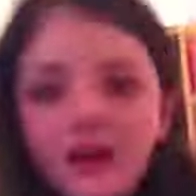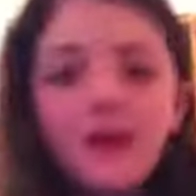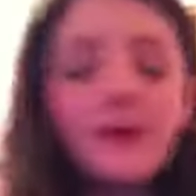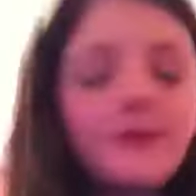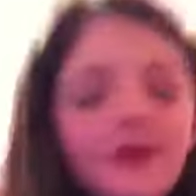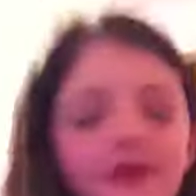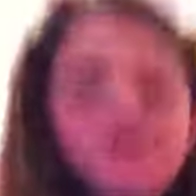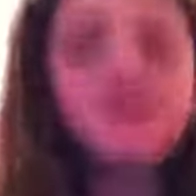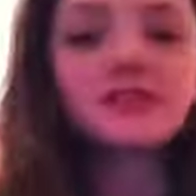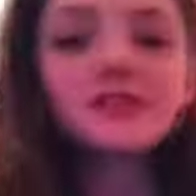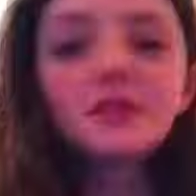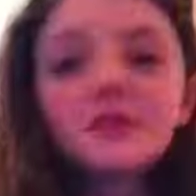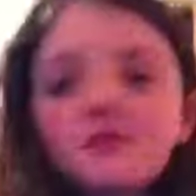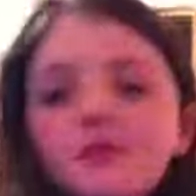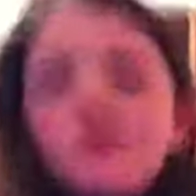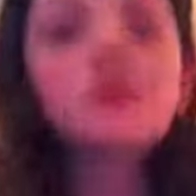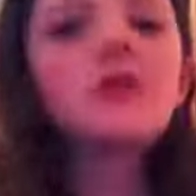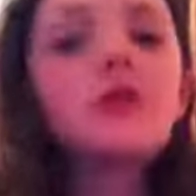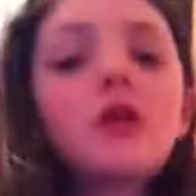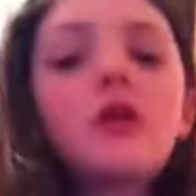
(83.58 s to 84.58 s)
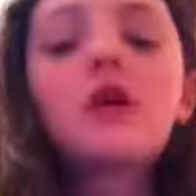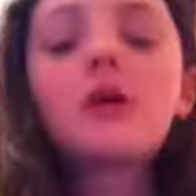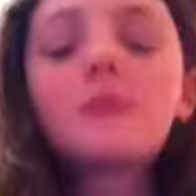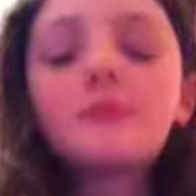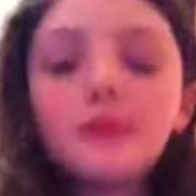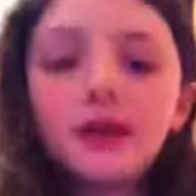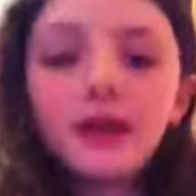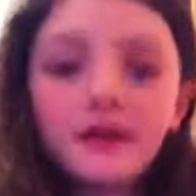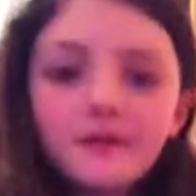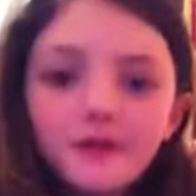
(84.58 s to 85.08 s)
Anyway, this is a really long
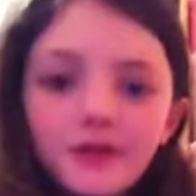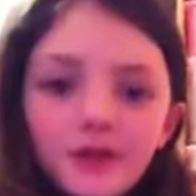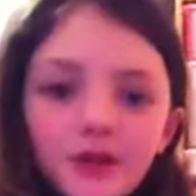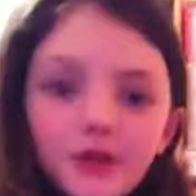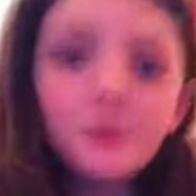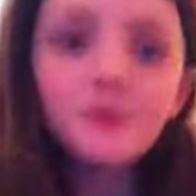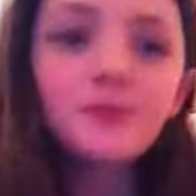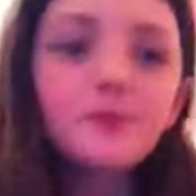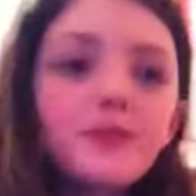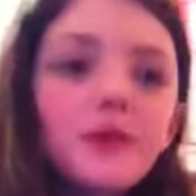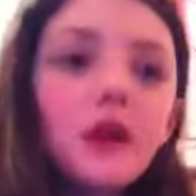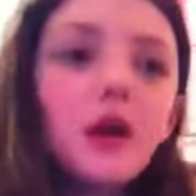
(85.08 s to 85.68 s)
updated video.